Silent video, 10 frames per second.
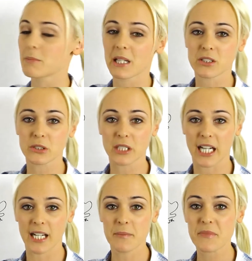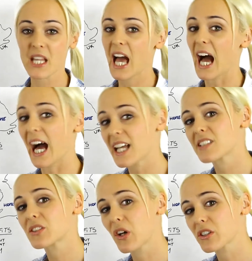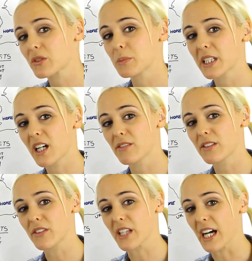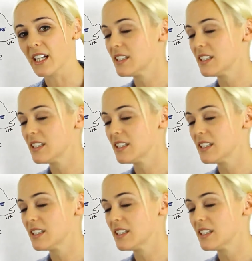medical care and his costs will be covered for that.